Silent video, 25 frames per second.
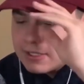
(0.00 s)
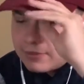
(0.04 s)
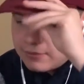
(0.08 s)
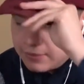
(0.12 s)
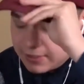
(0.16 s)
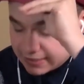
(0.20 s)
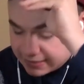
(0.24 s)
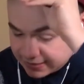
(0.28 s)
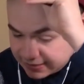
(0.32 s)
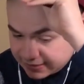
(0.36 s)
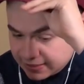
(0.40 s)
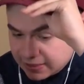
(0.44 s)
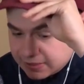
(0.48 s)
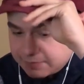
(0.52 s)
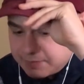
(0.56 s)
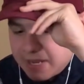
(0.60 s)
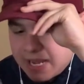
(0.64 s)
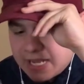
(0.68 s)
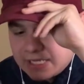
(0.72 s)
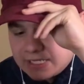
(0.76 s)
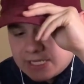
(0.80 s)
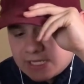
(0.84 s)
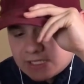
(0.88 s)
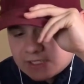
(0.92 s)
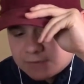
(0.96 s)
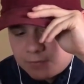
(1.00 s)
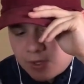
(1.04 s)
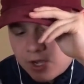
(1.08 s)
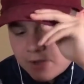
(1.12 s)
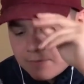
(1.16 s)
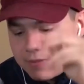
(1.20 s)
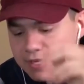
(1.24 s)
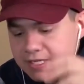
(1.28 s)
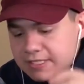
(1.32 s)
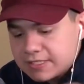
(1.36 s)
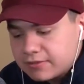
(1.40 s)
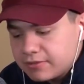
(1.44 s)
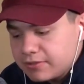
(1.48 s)
This pancake
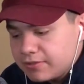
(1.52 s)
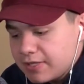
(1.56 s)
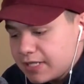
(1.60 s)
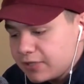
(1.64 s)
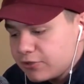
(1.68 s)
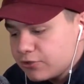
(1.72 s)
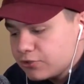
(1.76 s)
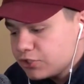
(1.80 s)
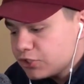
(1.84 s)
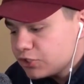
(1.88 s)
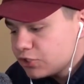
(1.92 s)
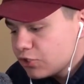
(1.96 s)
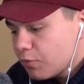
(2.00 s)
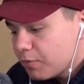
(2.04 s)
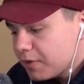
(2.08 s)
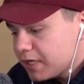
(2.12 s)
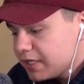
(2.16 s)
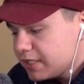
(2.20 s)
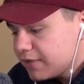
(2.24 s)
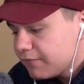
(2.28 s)
spot, basically, like, there's so many